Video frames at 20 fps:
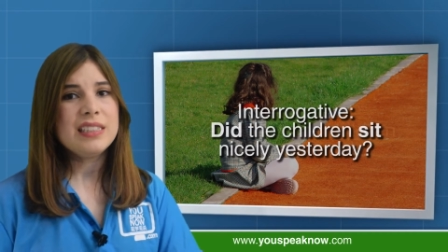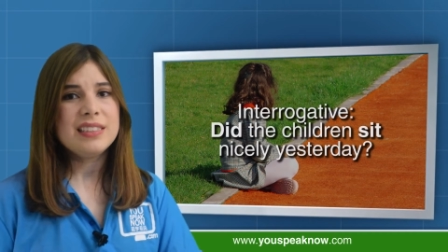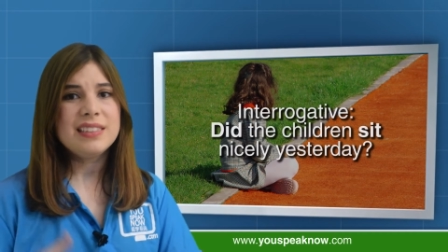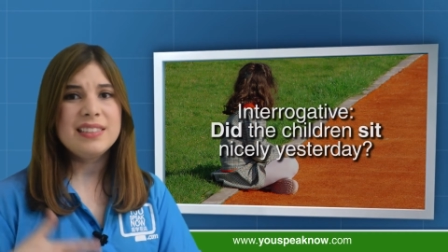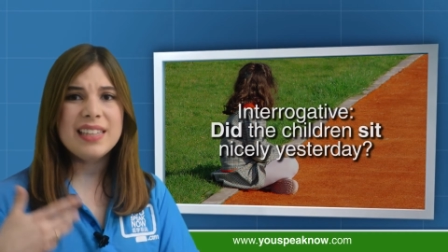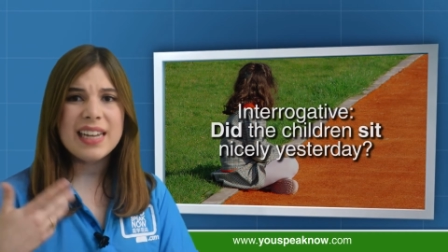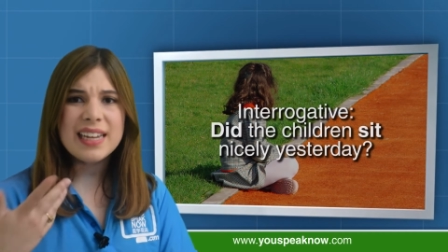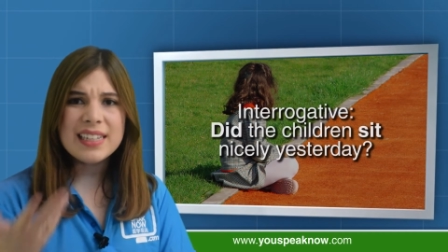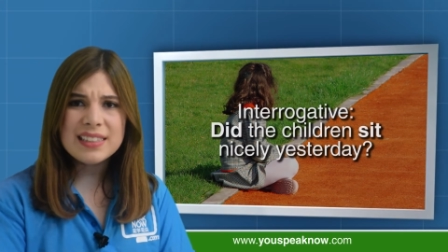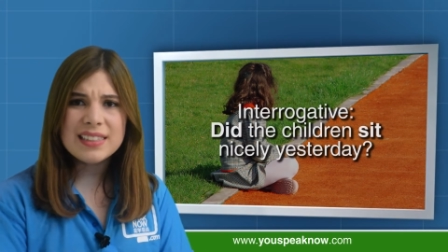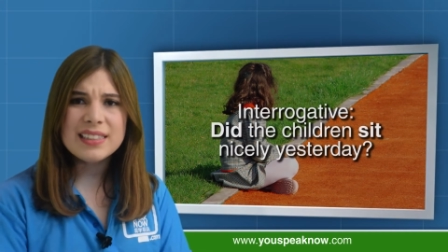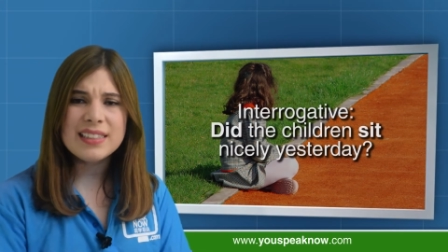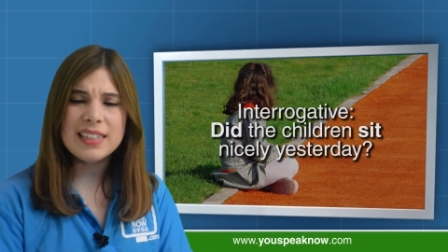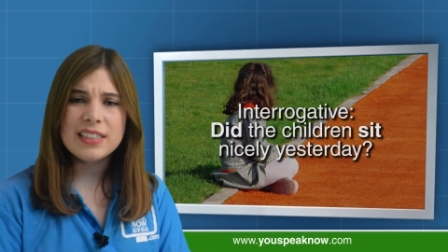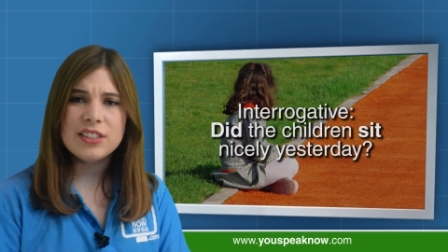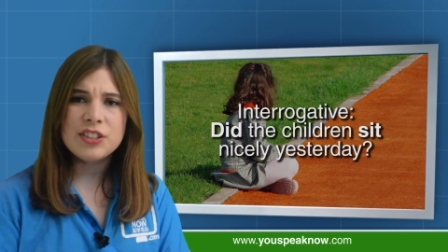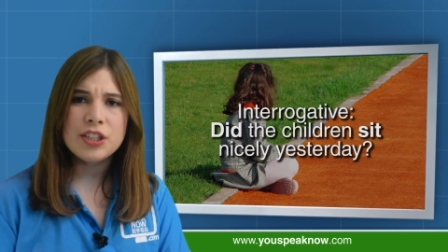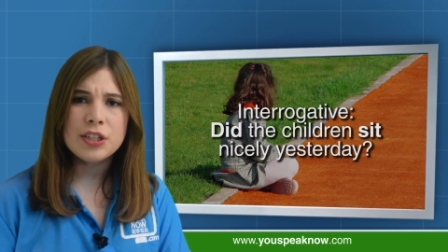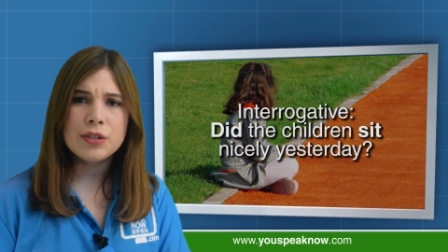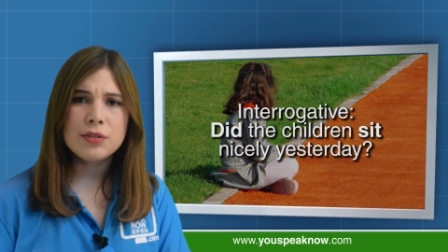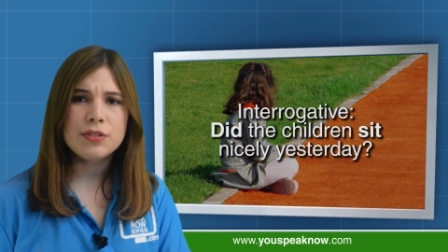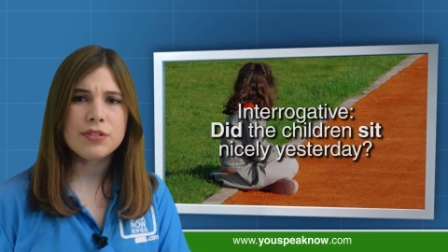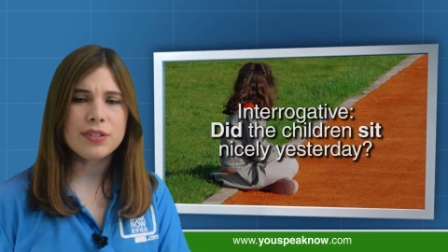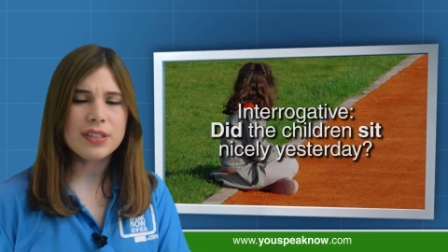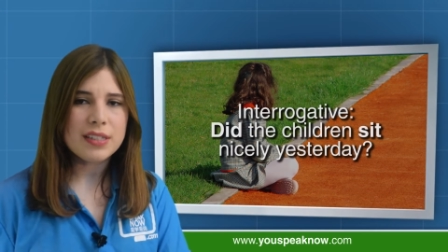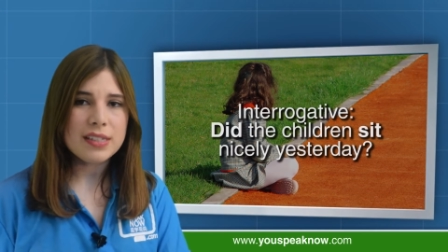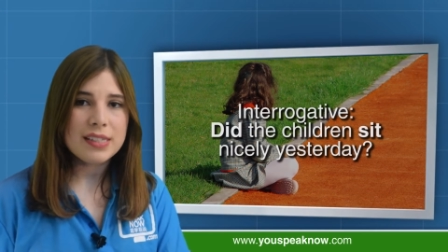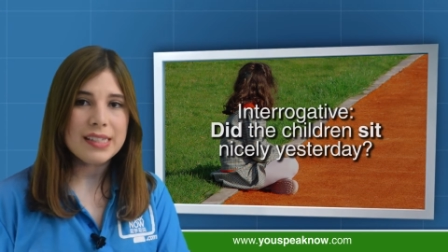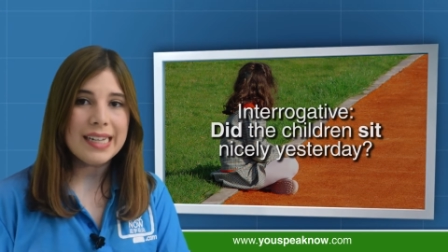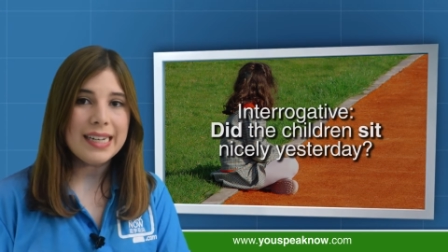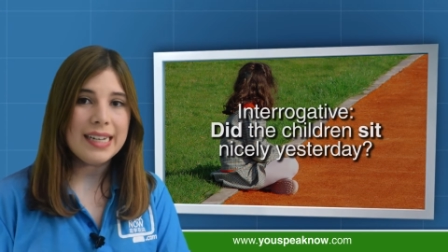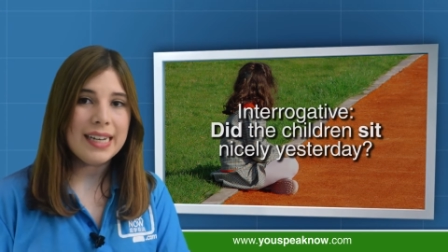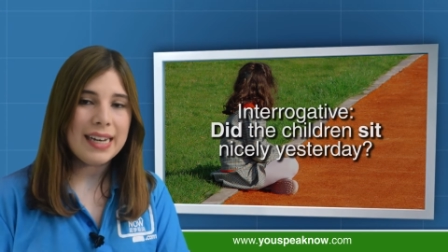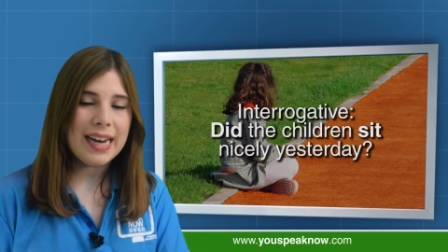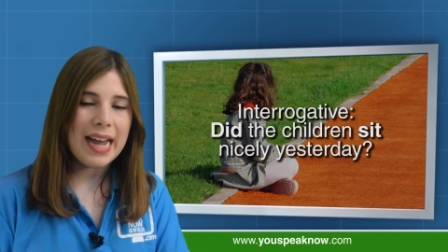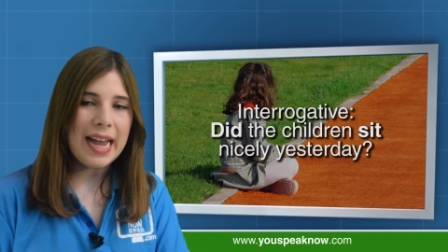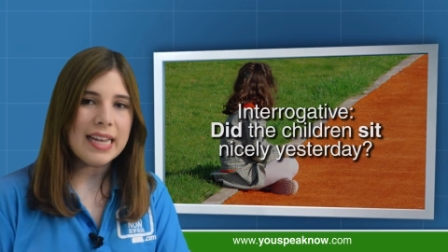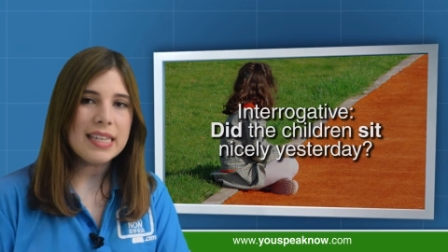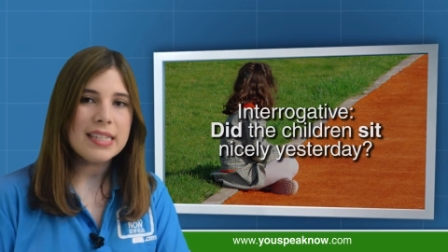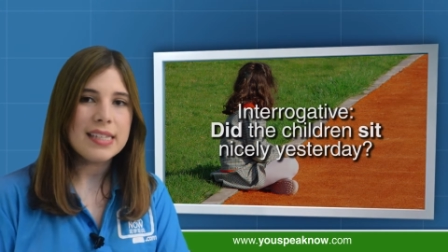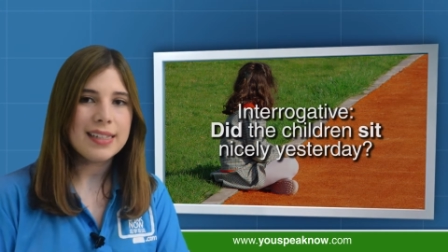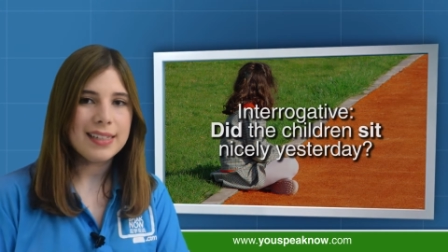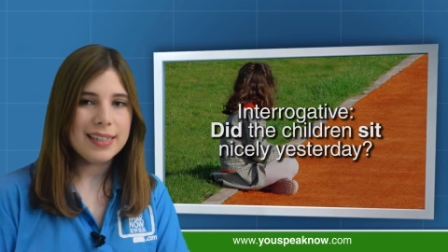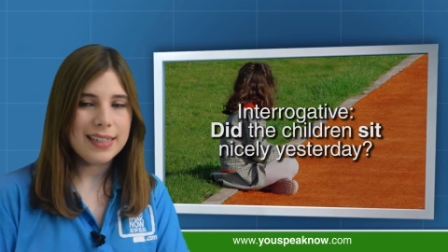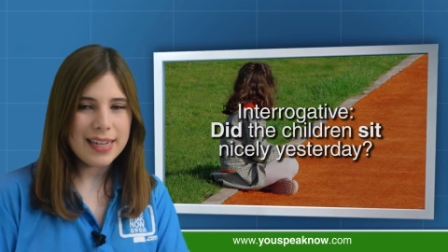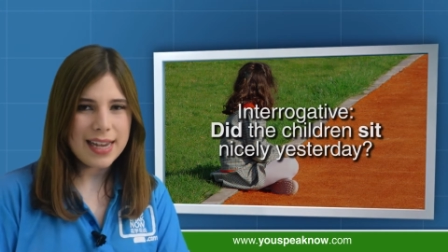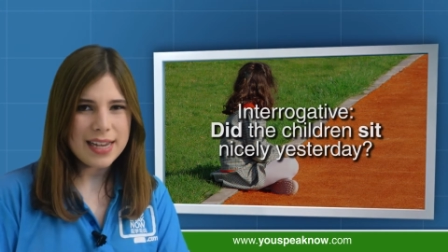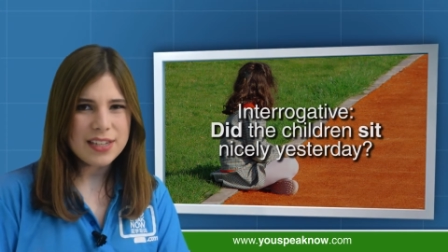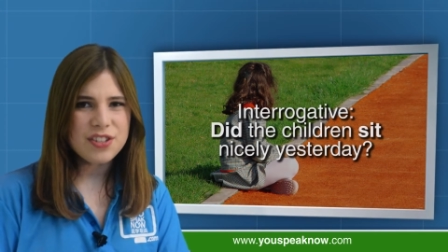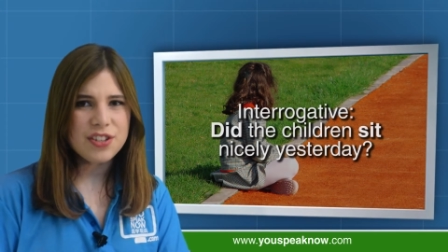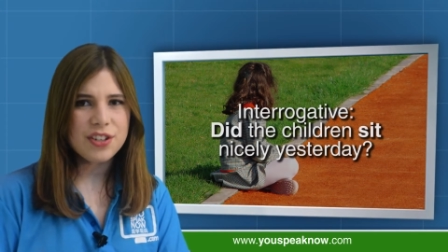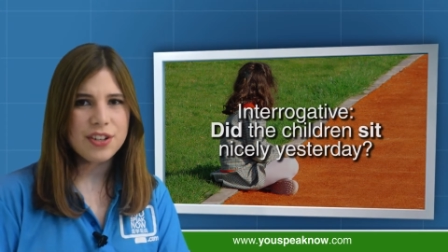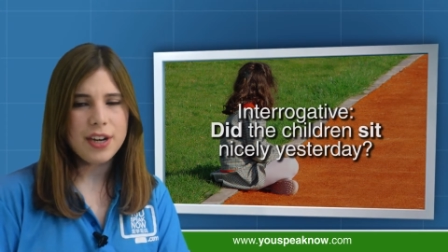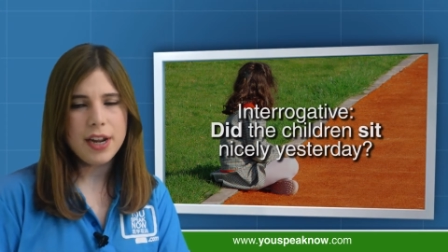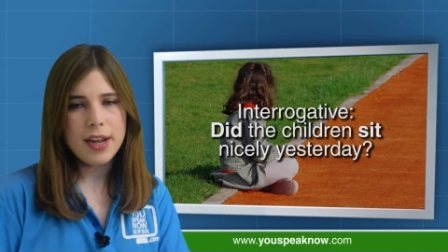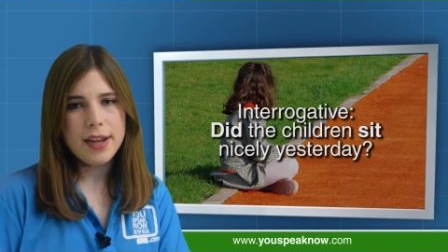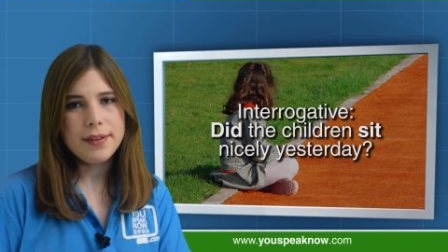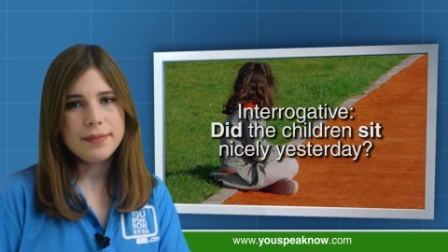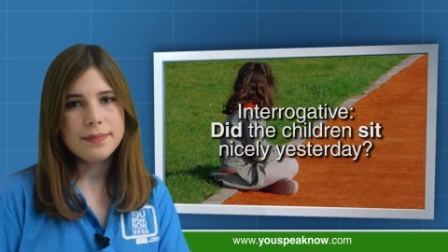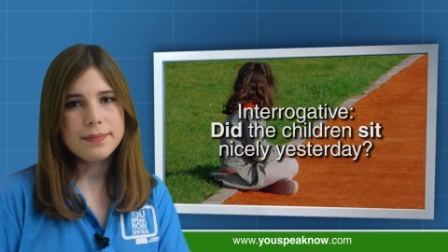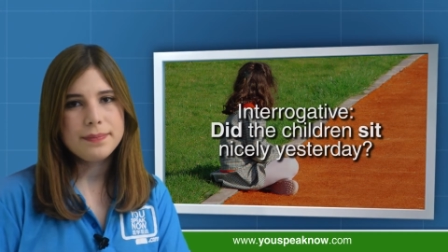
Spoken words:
Did the children sit nicely yesterday?